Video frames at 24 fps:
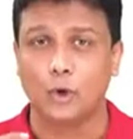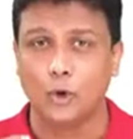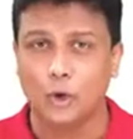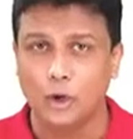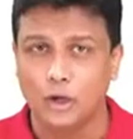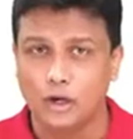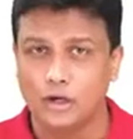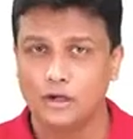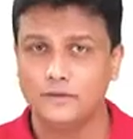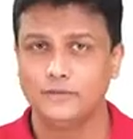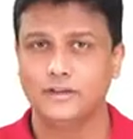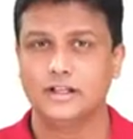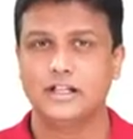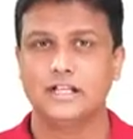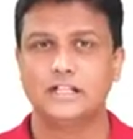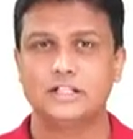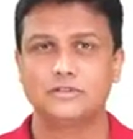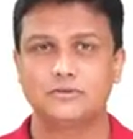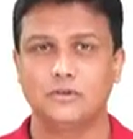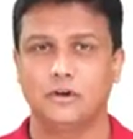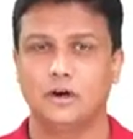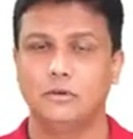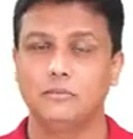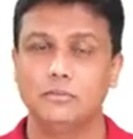always
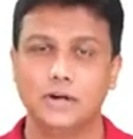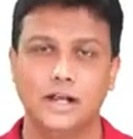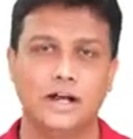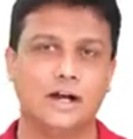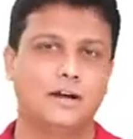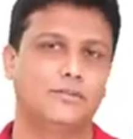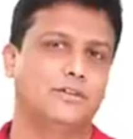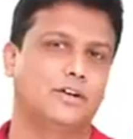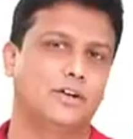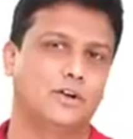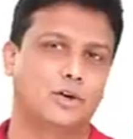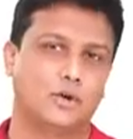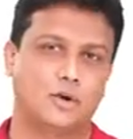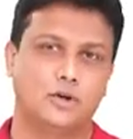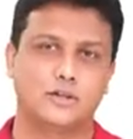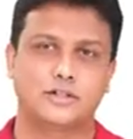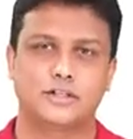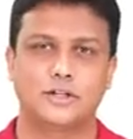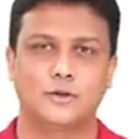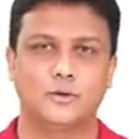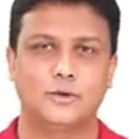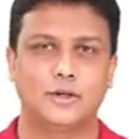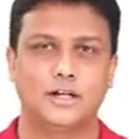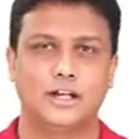formed after
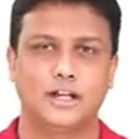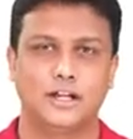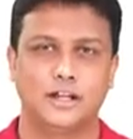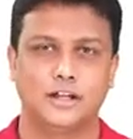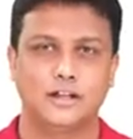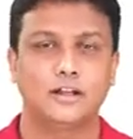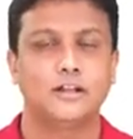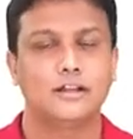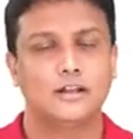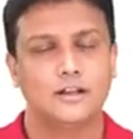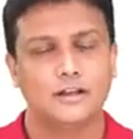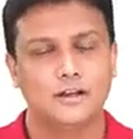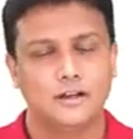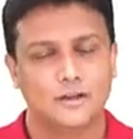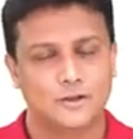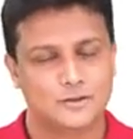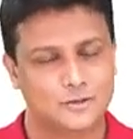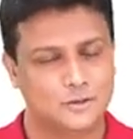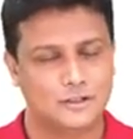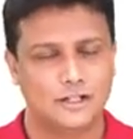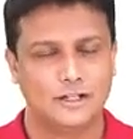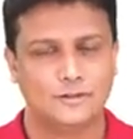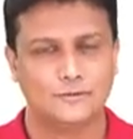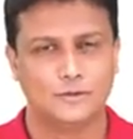crossing only.
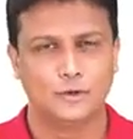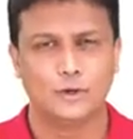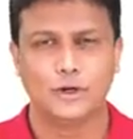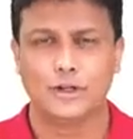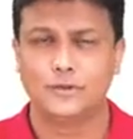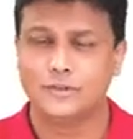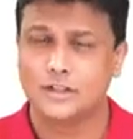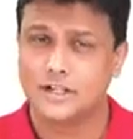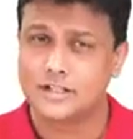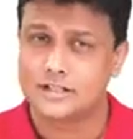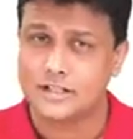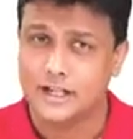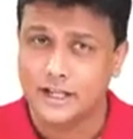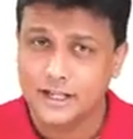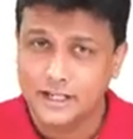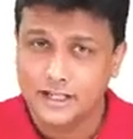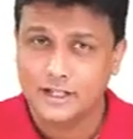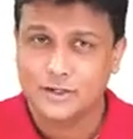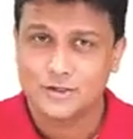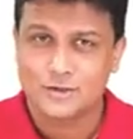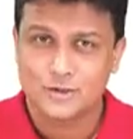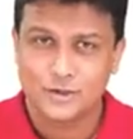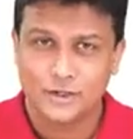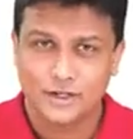So therefore, if there is any
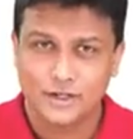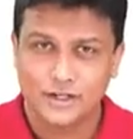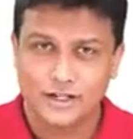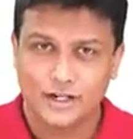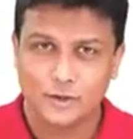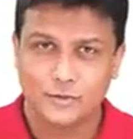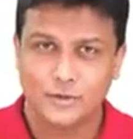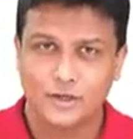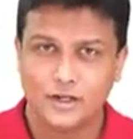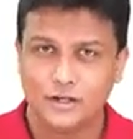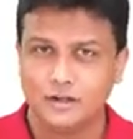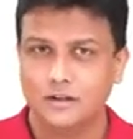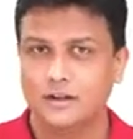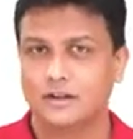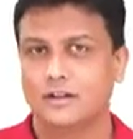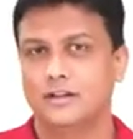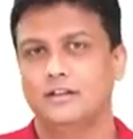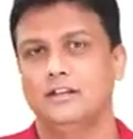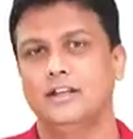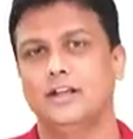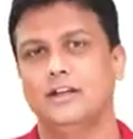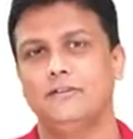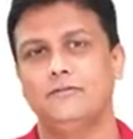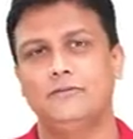injury to that one,
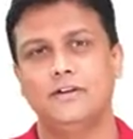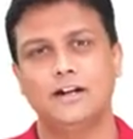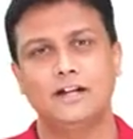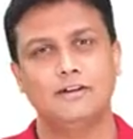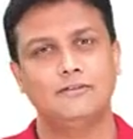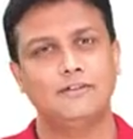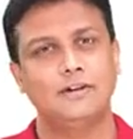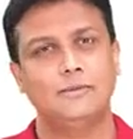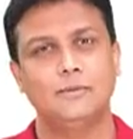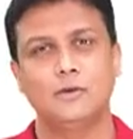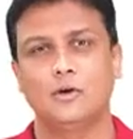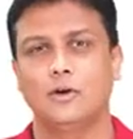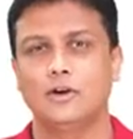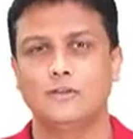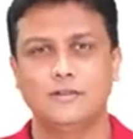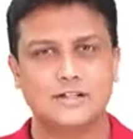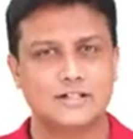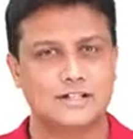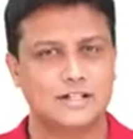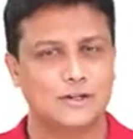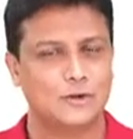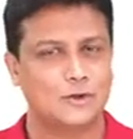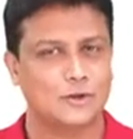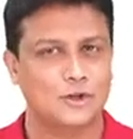the effect will be
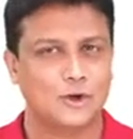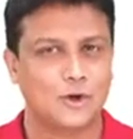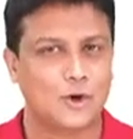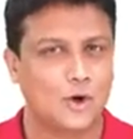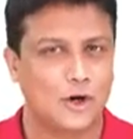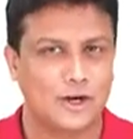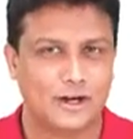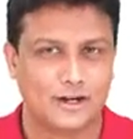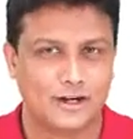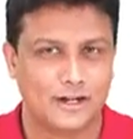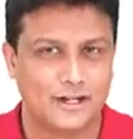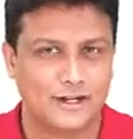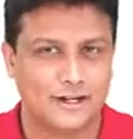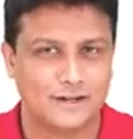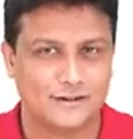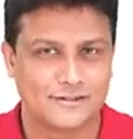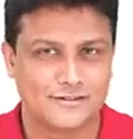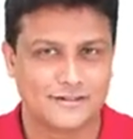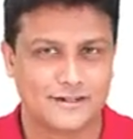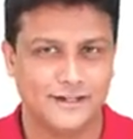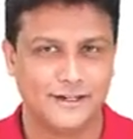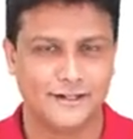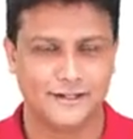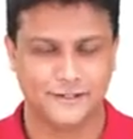always seen on the contralateral
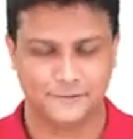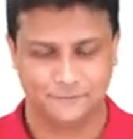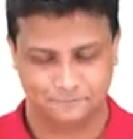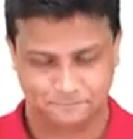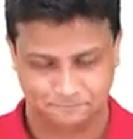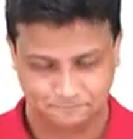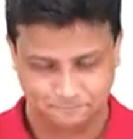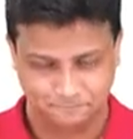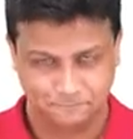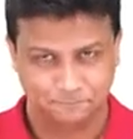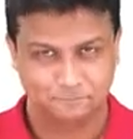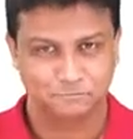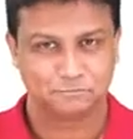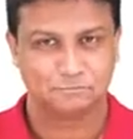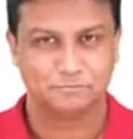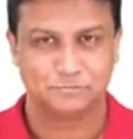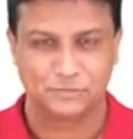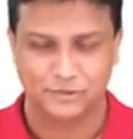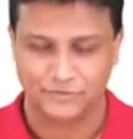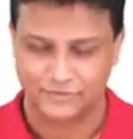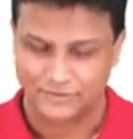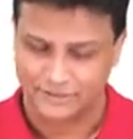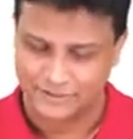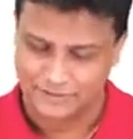side.
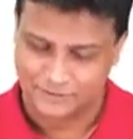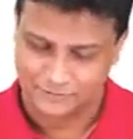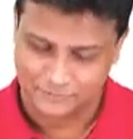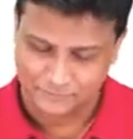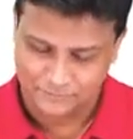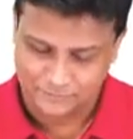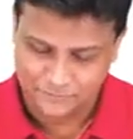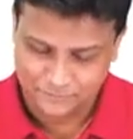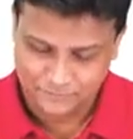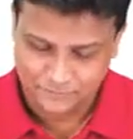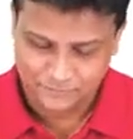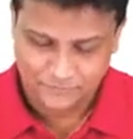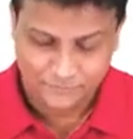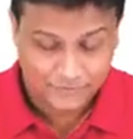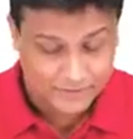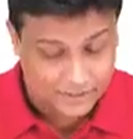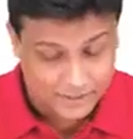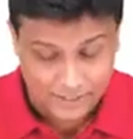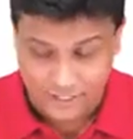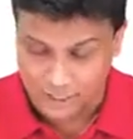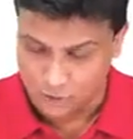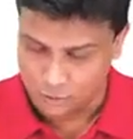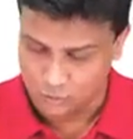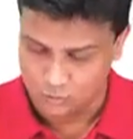Perfect.
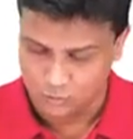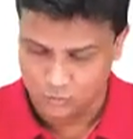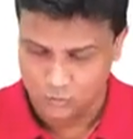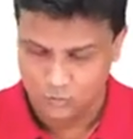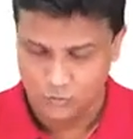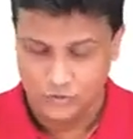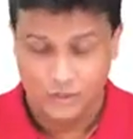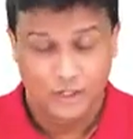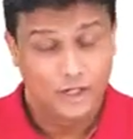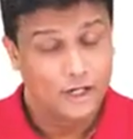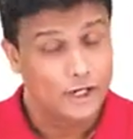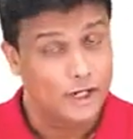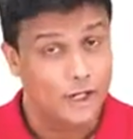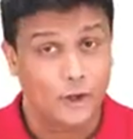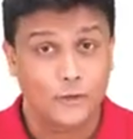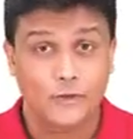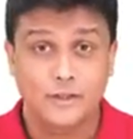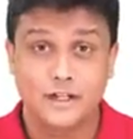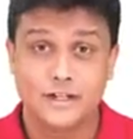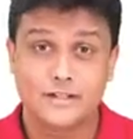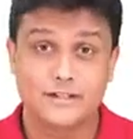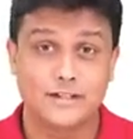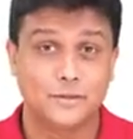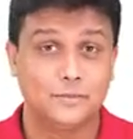Now
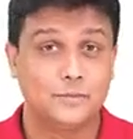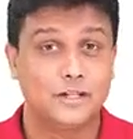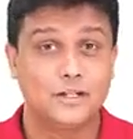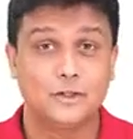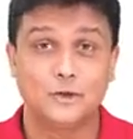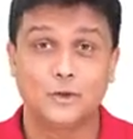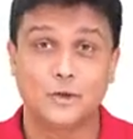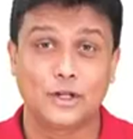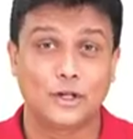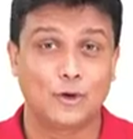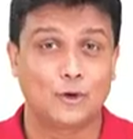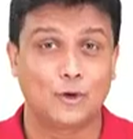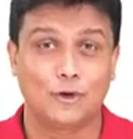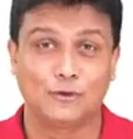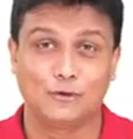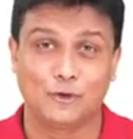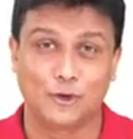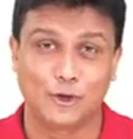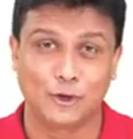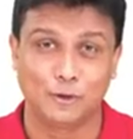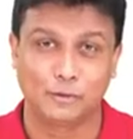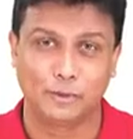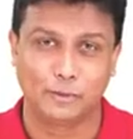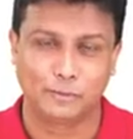there is something to recall
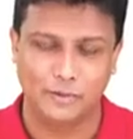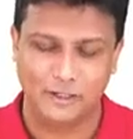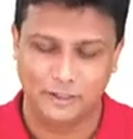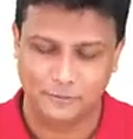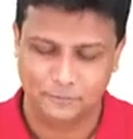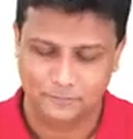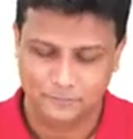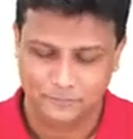for you people.